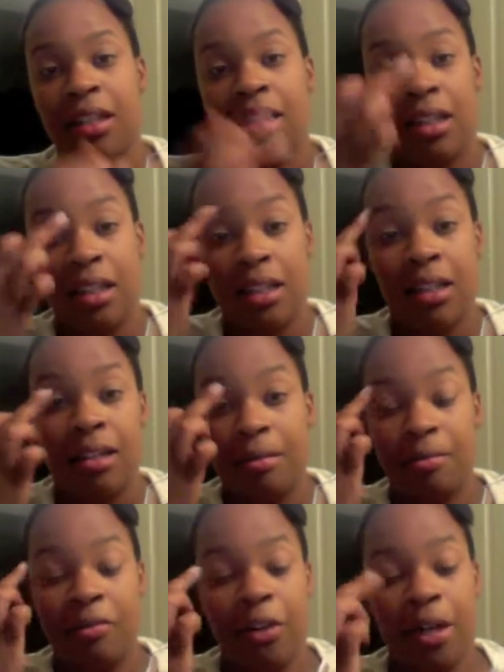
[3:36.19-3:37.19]
for our
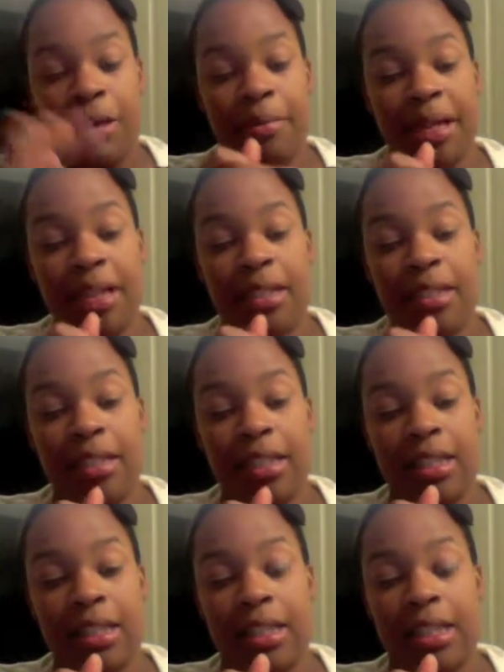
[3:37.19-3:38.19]
base and the
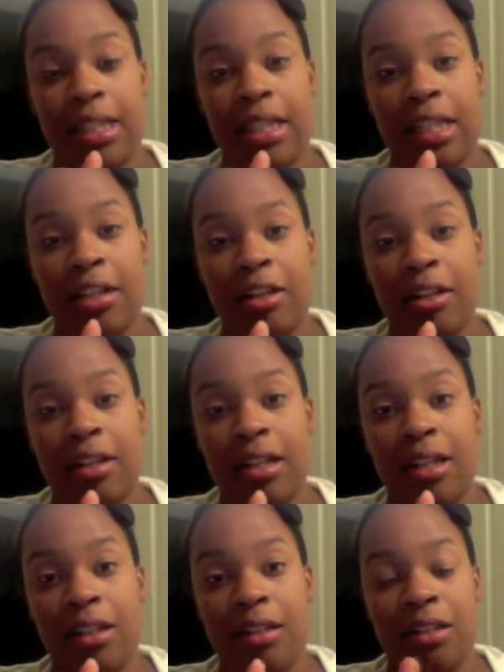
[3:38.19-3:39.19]
darker color
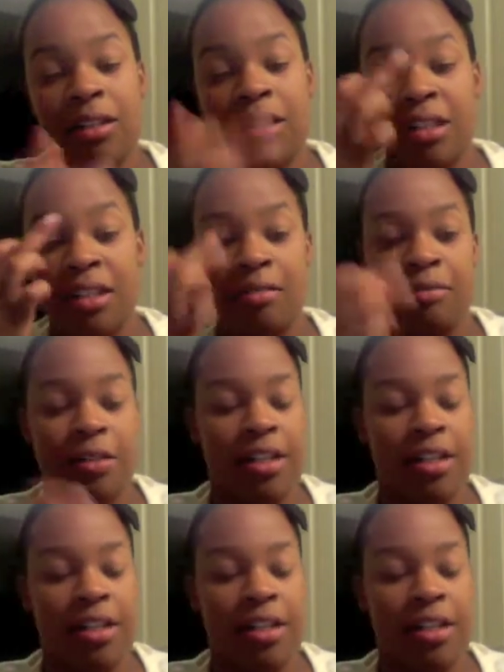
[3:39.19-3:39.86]
for our top.